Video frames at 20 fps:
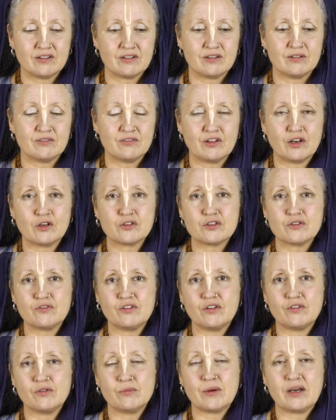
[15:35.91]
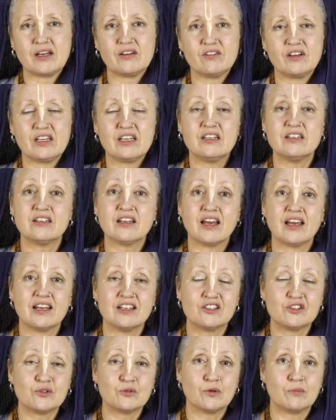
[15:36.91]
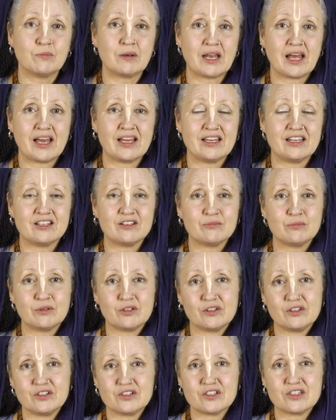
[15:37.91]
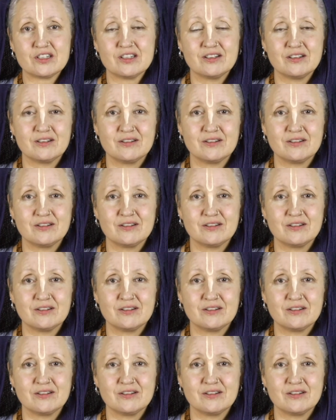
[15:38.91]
philosophy of the Bhagavad-gita and to apply it, because